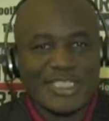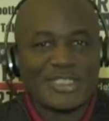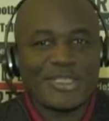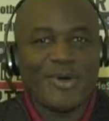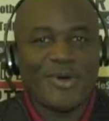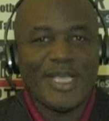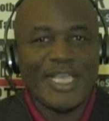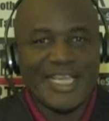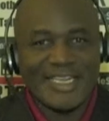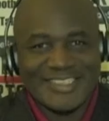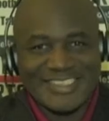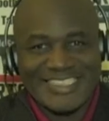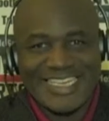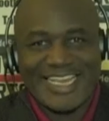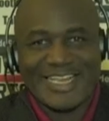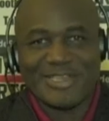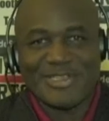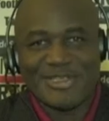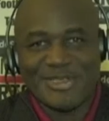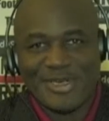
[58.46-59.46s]
let's go ahead and
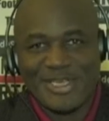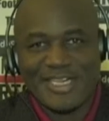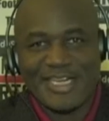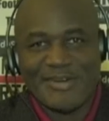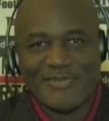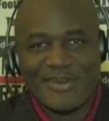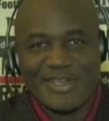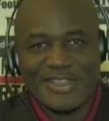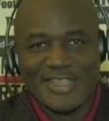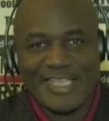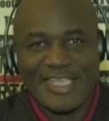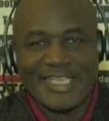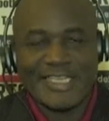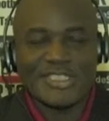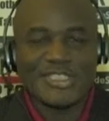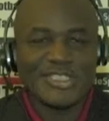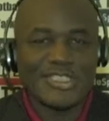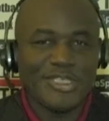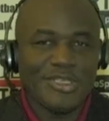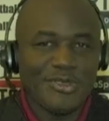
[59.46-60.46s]
take a look at
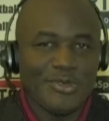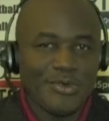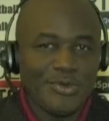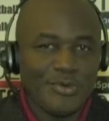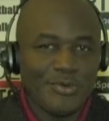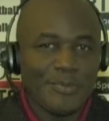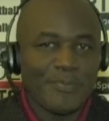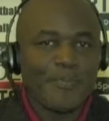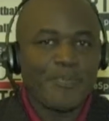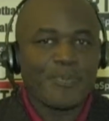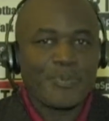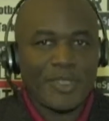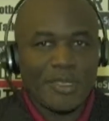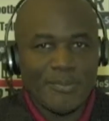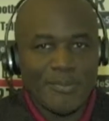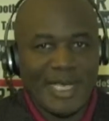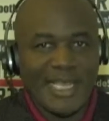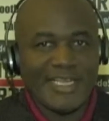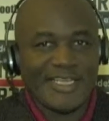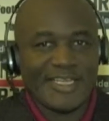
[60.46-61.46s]
everything, see who
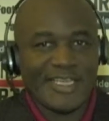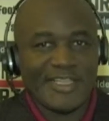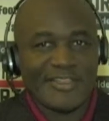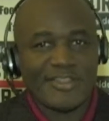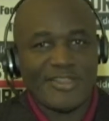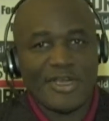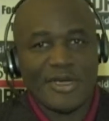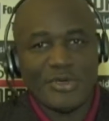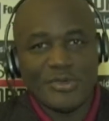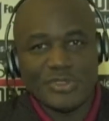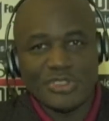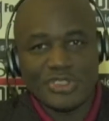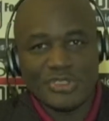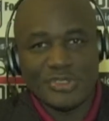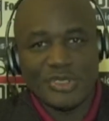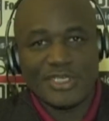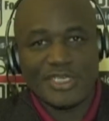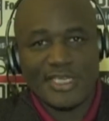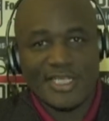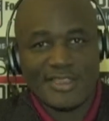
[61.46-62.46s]
might get there, who
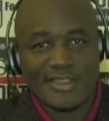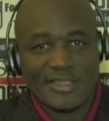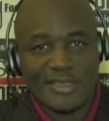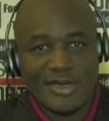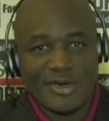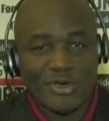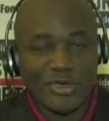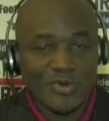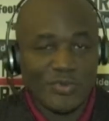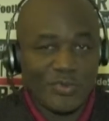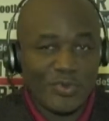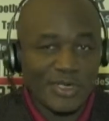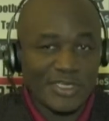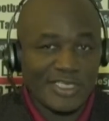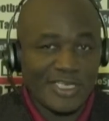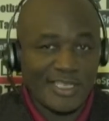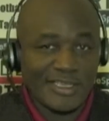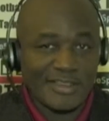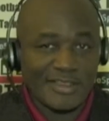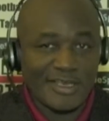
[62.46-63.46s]
should get there, who
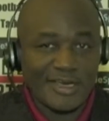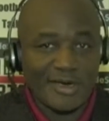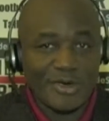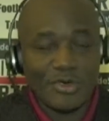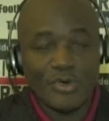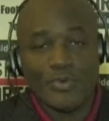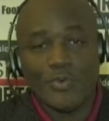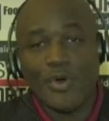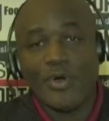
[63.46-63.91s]
would get there, who